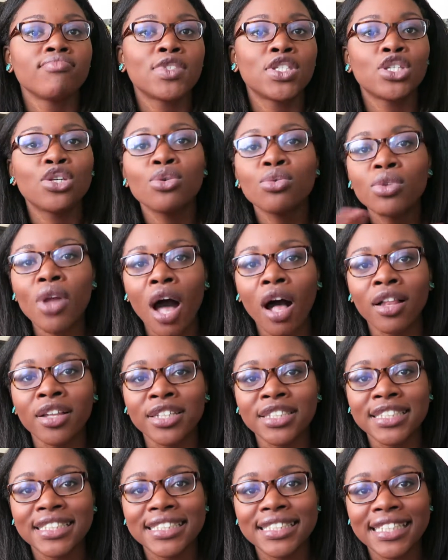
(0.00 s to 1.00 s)

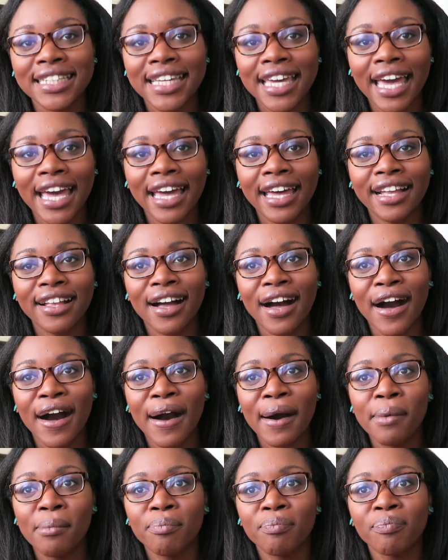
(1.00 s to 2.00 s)
$2 to get
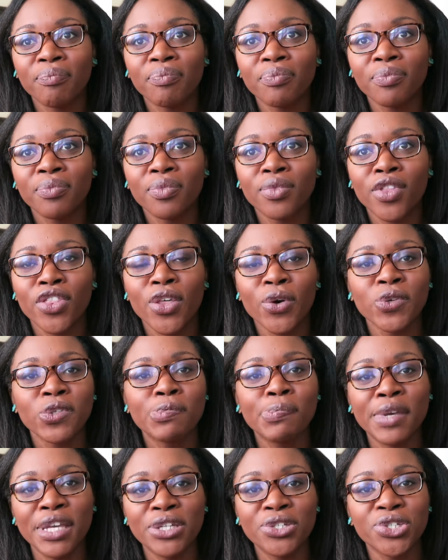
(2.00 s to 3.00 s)
those
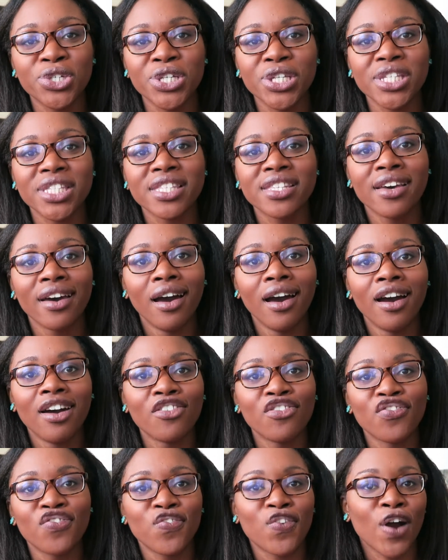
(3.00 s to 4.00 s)
peaches
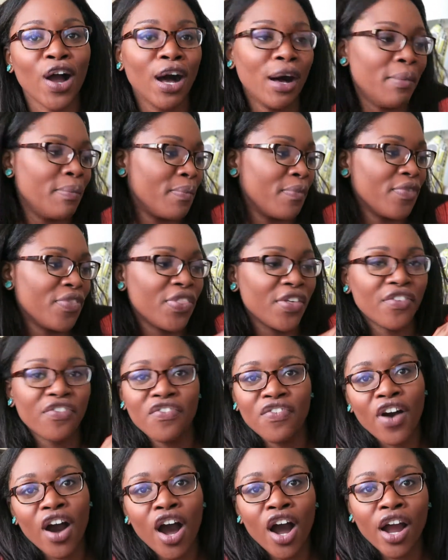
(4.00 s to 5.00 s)
from the
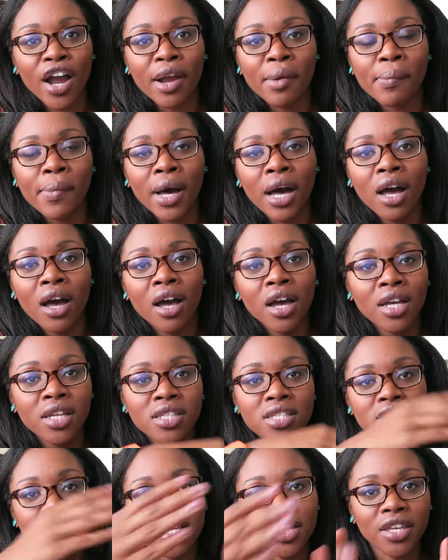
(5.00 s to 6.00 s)
farm
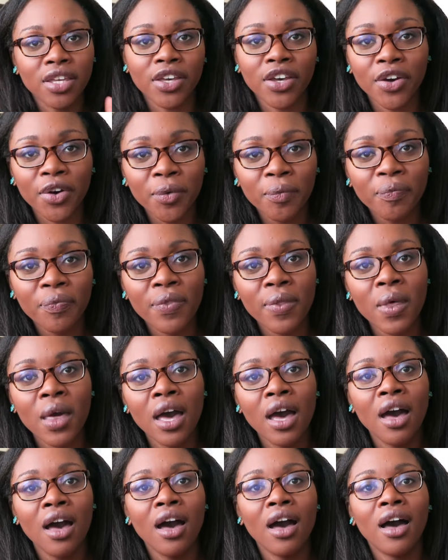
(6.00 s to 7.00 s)
to you.
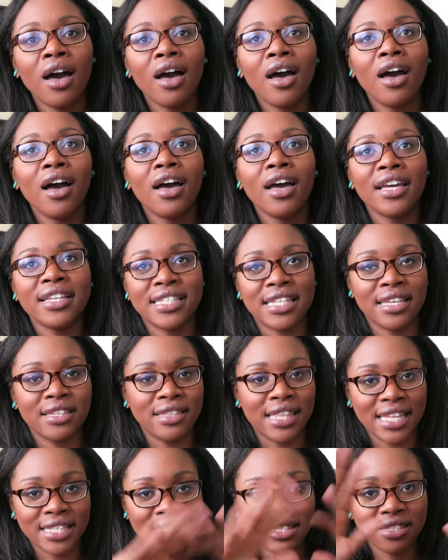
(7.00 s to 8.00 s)

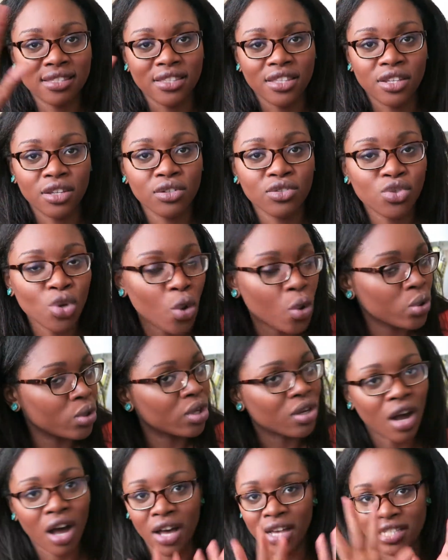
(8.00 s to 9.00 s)
That's the
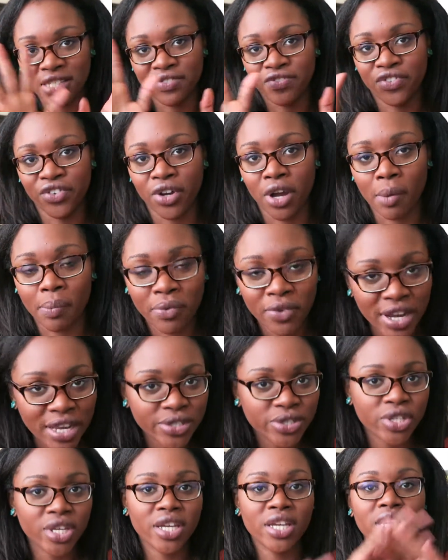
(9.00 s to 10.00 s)
total cost for
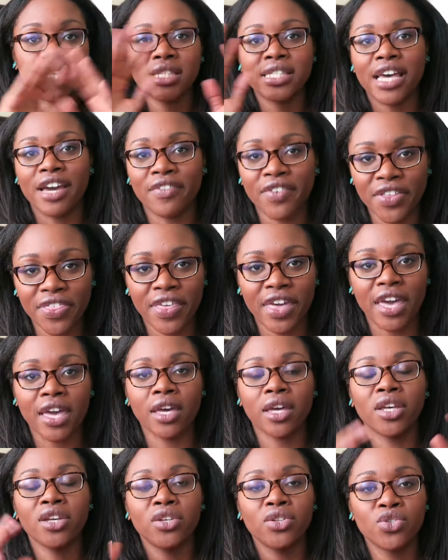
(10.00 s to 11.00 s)
operations,
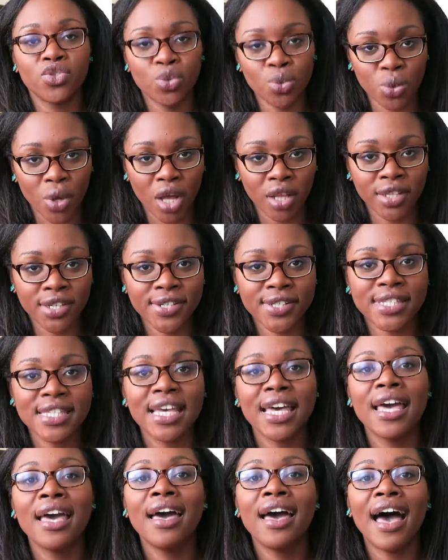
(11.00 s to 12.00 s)
everything, $2.
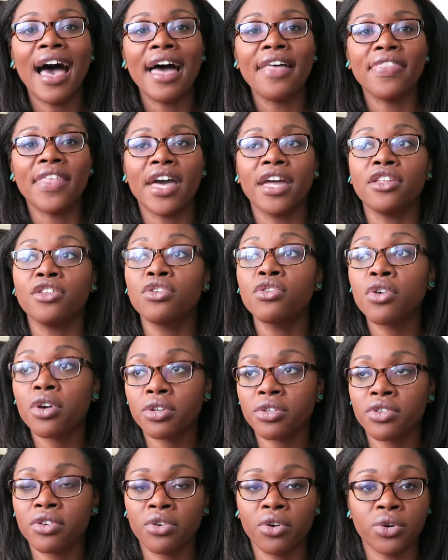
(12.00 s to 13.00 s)
And then you go
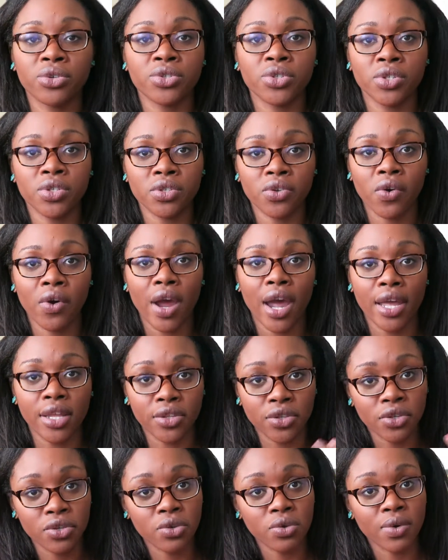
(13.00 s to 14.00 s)
to the grocery store
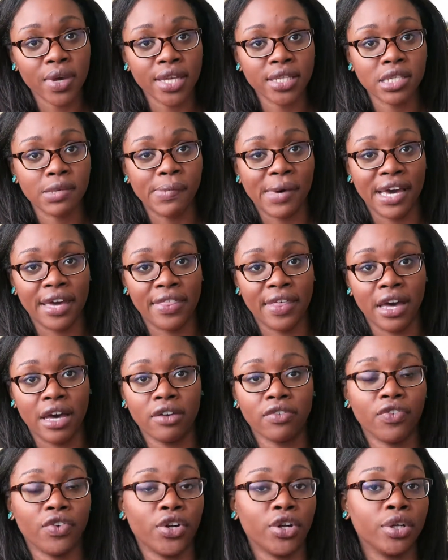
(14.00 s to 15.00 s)
and you get to buy
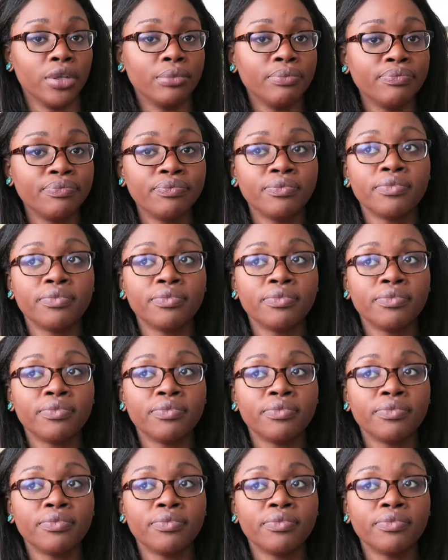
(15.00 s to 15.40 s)
that for